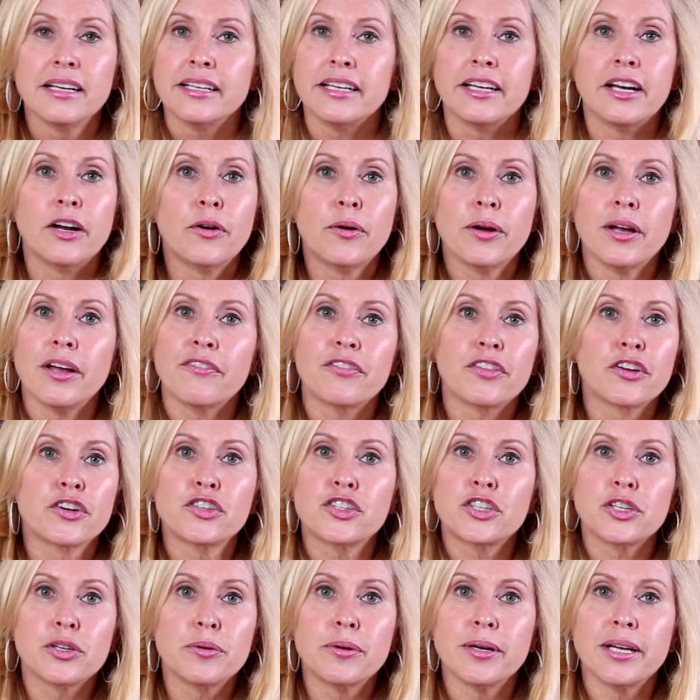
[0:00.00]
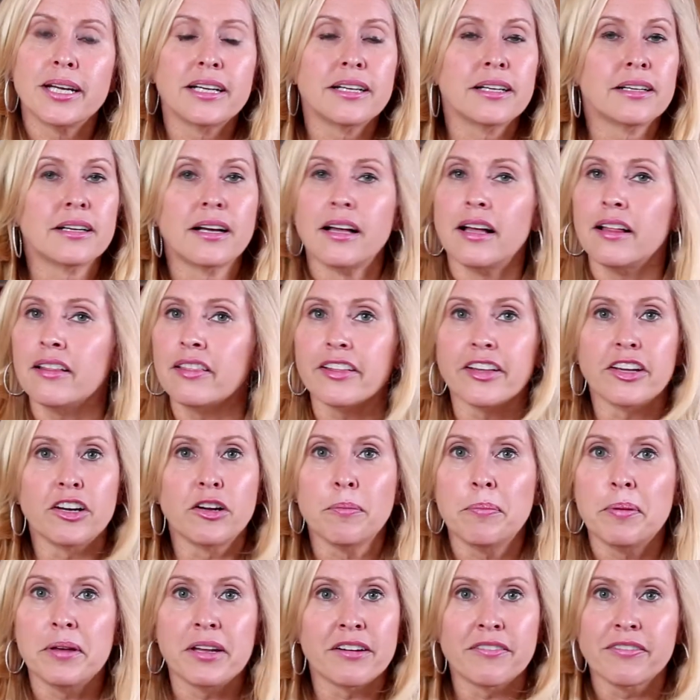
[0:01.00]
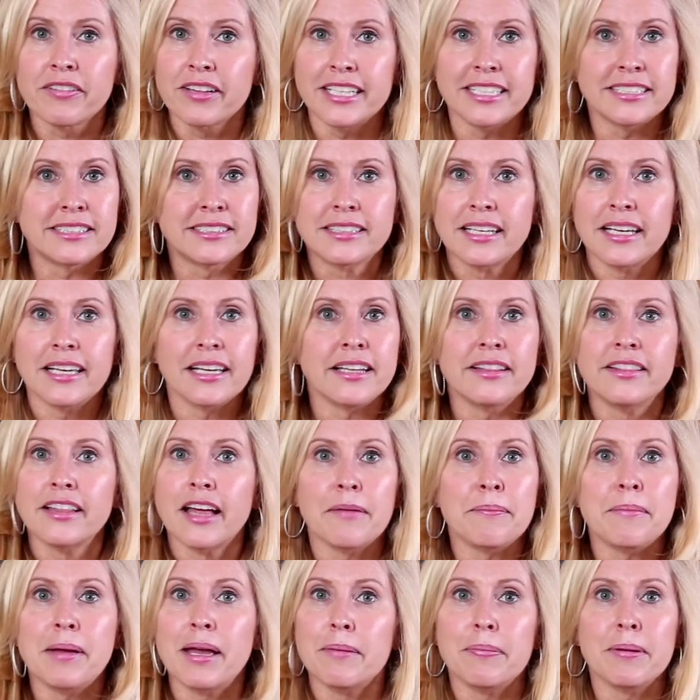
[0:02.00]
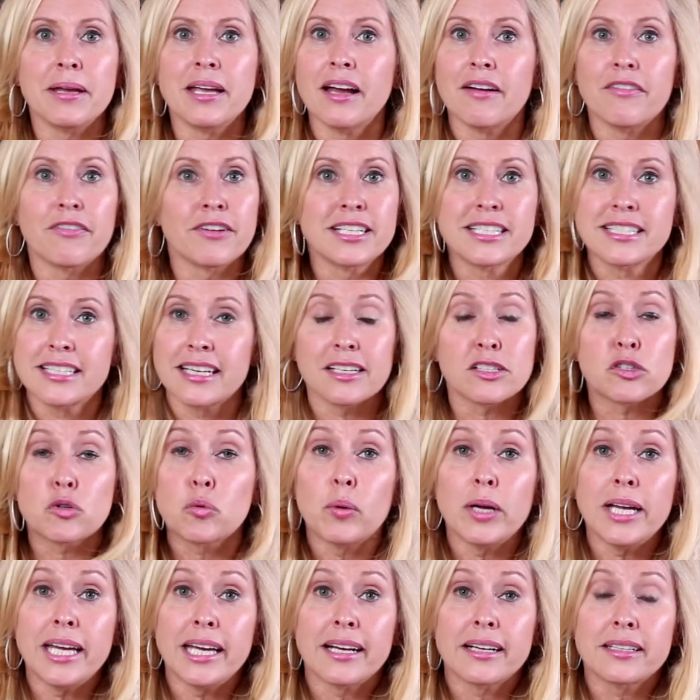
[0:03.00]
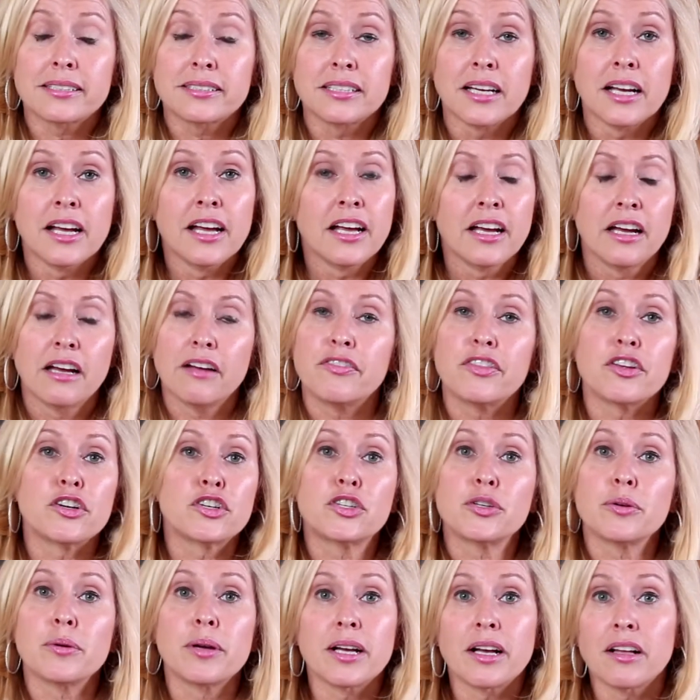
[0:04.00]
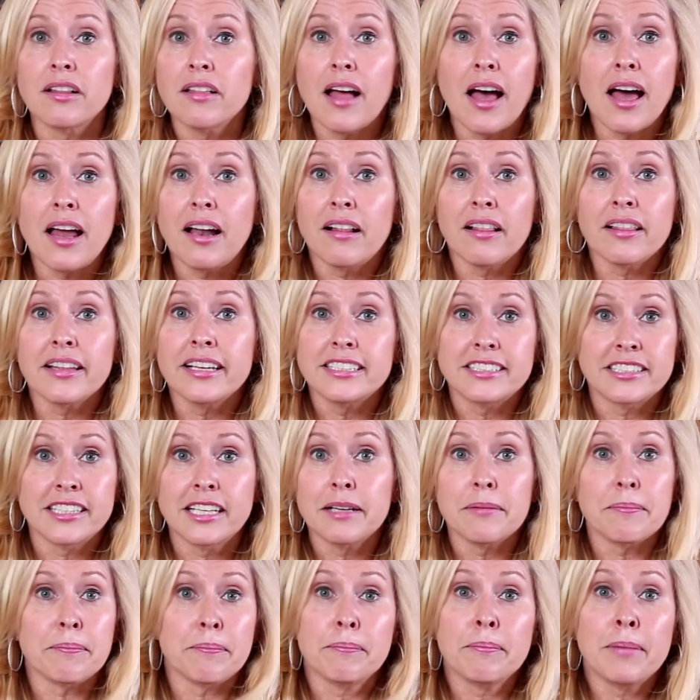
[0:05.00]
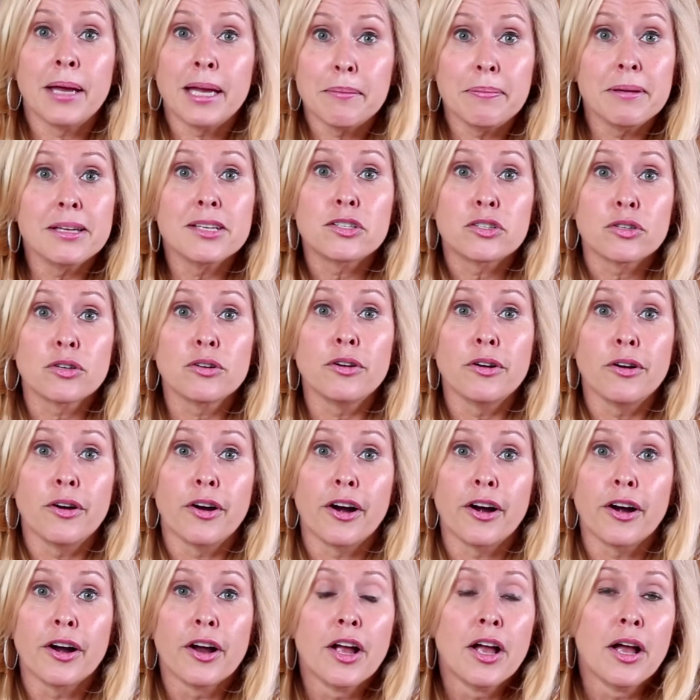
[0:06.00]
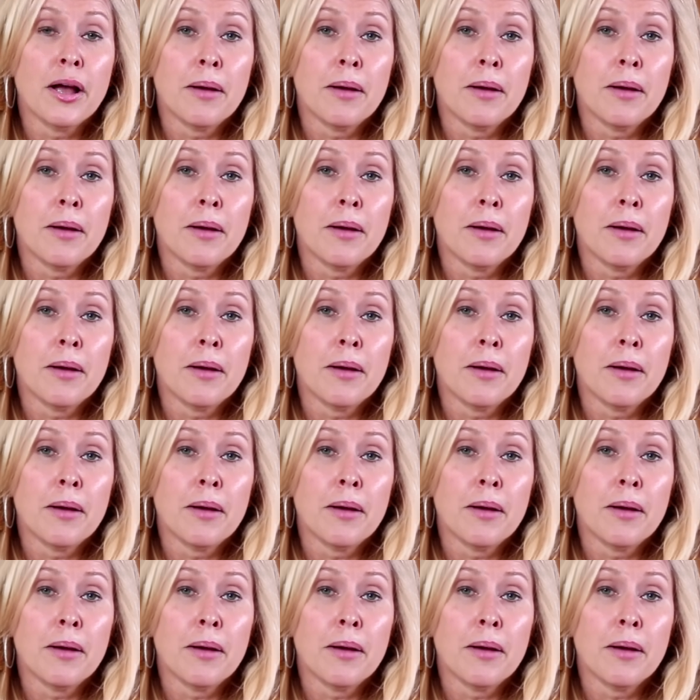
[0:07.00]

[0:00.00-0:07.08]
If they're doing a little bit of leasing, then maybe every 6 weeks. If they're doing a lot of leasing, maybe sooner.